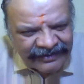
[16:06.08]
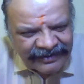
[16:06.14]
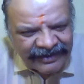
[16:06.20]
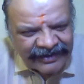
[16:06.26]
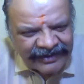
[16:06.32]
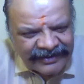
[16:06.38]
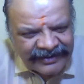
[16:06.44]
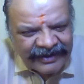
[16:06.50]

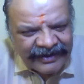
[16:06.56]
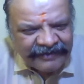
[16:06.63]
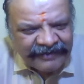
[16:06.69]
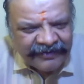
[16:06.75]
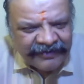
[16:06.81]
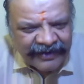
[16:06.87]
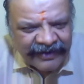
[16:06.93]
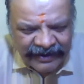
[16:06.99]
Gati in
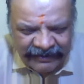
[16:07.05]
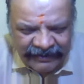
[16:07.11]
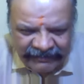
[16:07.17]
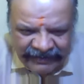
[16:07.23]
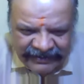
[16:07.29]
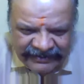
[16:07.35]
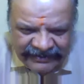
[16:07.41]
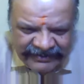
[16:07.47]
different
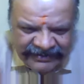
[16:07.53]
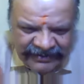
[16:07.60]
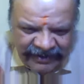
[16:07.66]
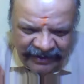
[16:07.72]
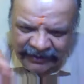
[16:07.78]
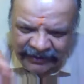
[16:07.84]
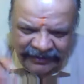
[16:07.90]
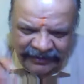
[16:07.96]
levels,
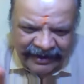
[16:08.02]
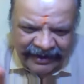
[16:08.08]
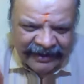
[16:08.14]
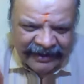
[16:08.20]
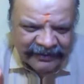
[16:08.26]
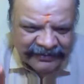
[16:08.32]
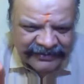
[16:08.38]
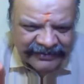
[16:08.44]
or don't
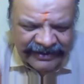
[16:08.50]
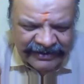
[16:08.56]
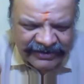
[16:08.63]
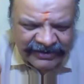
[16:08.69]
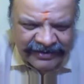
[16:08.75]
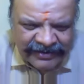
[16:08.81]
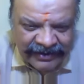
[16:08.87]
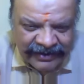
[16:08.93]
try to search
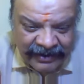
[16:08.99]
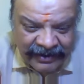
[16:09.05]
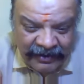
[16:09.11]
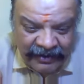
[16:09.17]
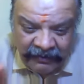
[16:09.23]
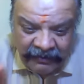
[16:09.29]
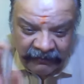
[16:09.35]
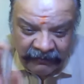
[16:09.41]

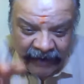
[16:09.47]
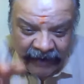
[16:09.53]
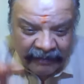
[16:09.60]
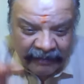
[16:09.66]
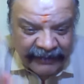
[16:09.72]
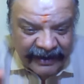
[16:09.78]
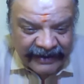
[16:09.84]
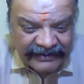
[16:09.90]

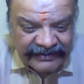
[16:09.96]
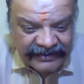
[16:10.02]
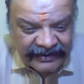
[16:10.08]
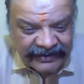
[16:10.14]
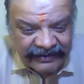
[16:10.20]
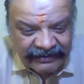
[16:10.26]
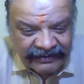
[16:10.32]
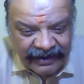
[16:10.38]
warmness
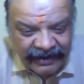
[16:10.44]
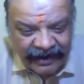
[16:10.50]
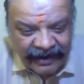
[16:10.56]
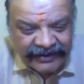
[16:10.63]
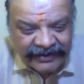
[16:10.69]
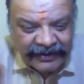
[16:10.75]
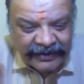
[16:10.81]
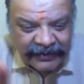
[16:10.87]
in
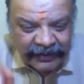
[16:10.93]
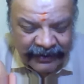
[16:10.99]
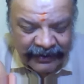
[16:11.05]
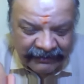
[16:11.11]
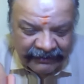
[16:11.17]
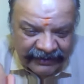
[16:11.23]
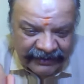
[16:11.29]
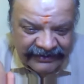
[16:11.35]
other two
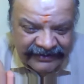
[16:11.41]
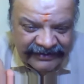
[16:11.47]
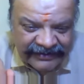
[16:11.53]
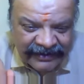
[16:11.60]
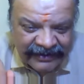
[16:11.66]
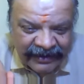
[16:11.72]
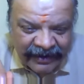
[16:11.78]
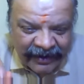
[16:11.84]
levels,
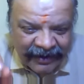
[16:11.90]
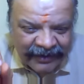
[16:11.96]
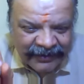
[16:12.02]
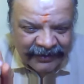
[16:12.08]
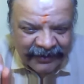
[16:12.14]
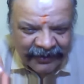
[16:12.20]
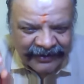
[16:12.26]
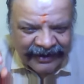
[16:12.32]
or
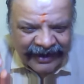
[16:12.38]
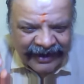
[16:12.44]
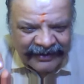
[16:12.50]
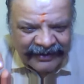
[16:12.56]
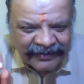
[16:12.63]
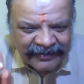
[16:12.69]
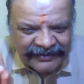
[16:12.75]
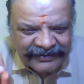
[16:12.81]
don't try
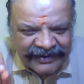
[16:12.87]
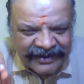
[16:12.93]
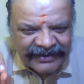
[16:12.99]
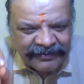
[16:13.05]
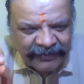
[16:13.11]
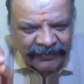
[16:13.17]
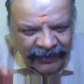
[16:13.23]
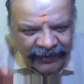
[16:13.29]
to search
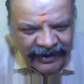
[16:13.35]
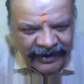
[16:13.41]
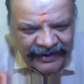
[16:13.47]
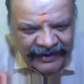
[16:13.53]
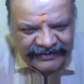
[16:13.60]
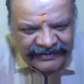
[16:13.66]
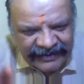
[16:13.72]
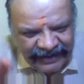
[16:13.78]

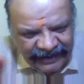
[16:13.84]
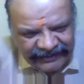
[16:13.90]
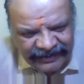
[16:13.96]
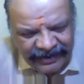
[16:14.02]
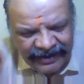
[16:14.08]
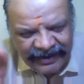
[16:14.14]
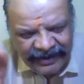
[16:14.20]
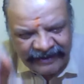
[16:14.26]
fullness in
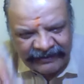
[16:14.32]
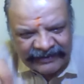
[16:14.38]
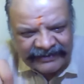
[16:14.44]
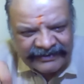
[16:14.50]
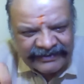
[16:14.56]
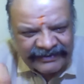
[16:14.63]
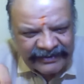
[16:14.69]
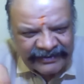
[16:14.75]
other levels.